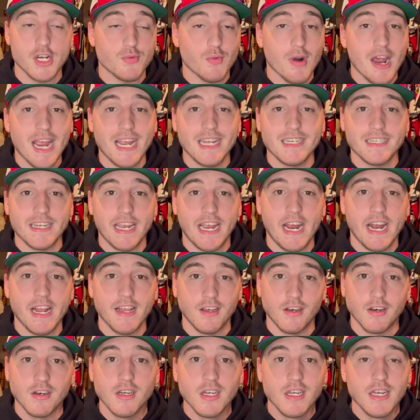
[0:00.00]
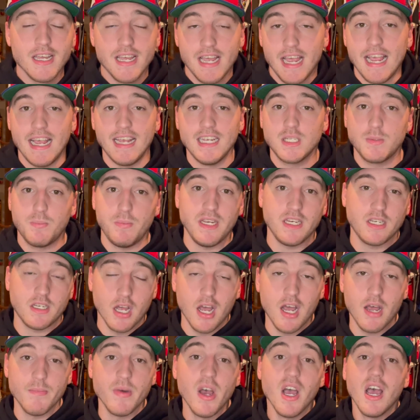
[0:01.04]
Ryan Tannehill has
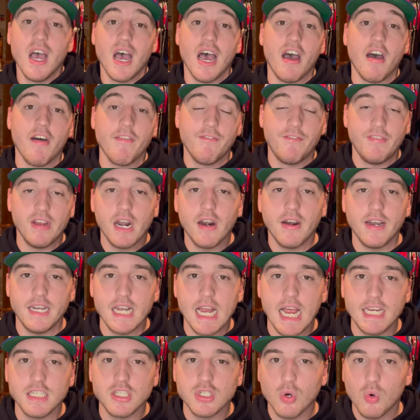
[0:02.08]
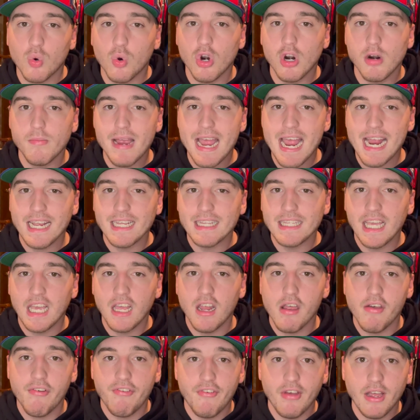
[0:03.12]
become a very nice quarterback in the
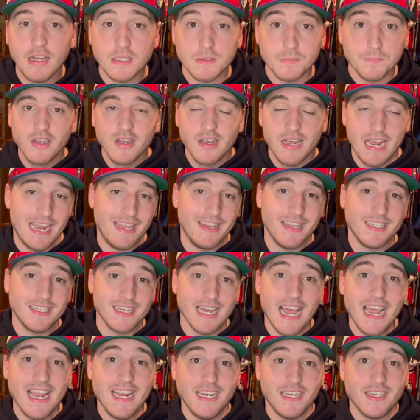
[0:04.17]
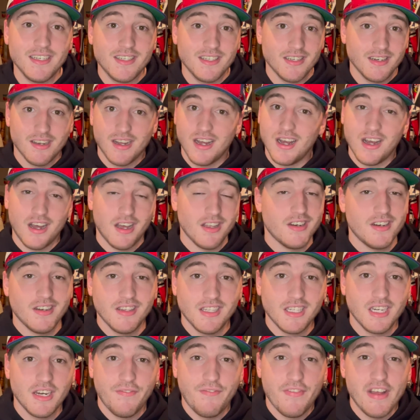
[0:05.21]
NFL. And the Titans, other than the
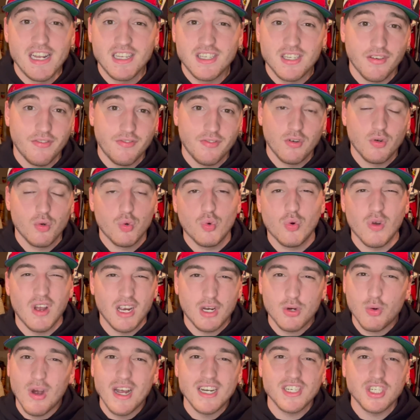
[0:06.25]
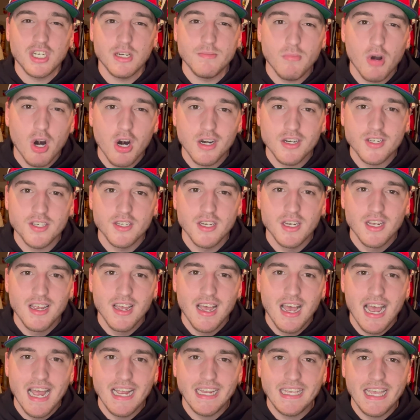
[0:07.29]
defensive question marks,
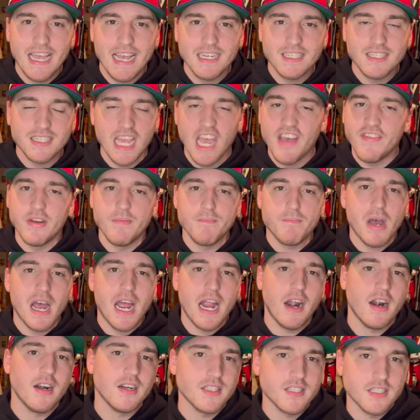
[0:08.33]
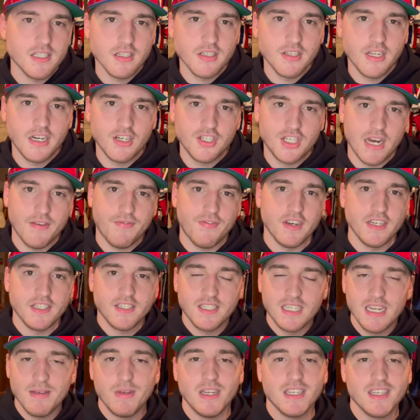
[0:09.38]
I guess Kevin Byard's still there, Jeffrey
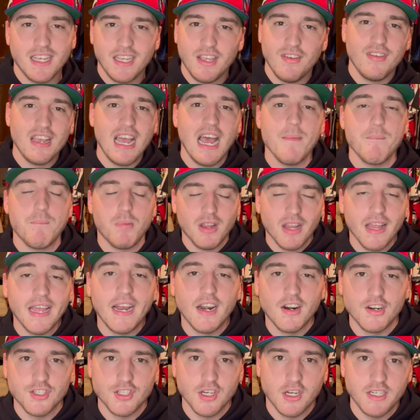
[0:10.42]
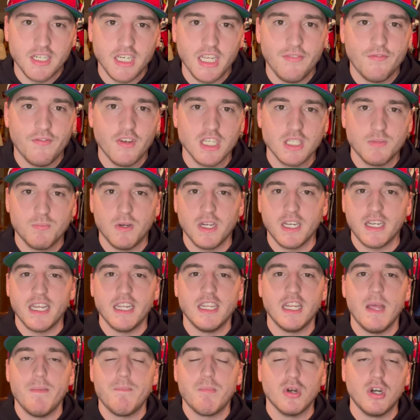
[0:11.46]
Simmons. Like, you've got players on defense, but can
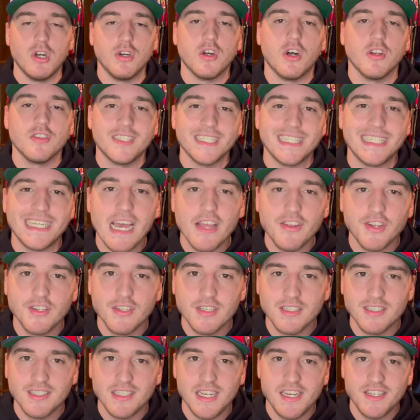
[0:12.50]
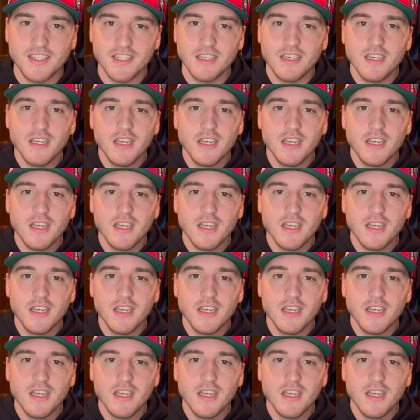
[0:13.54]
they put it all together this season?